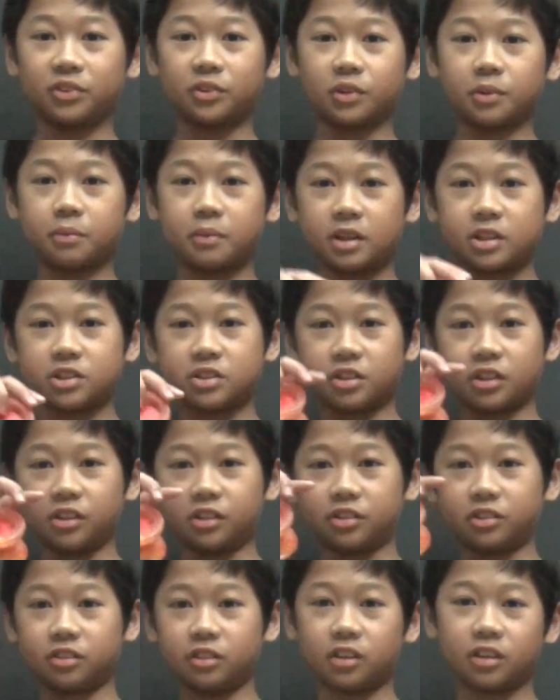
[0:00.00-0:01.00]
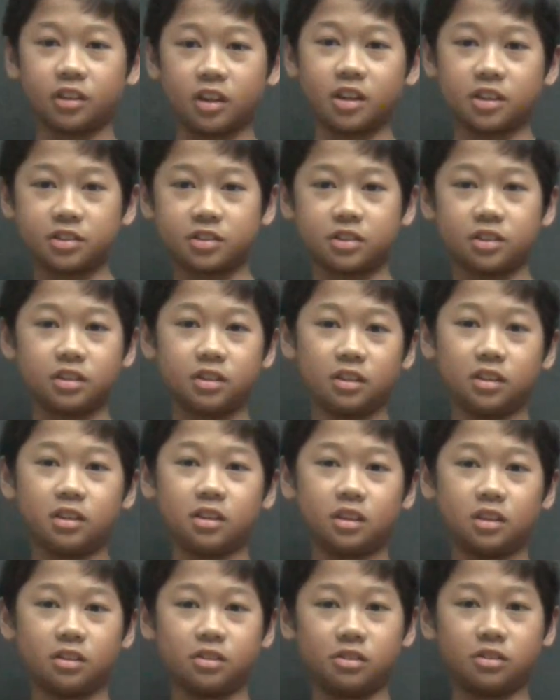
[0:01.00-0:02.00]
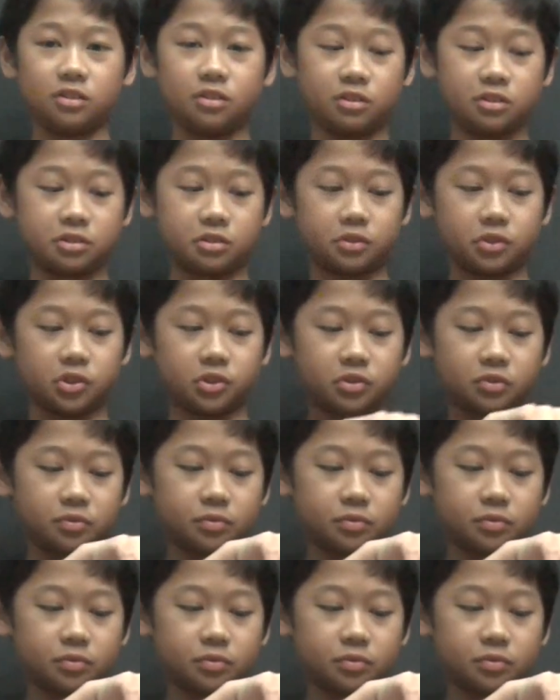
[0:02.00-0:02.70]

you want to make sure your string tension is neutral.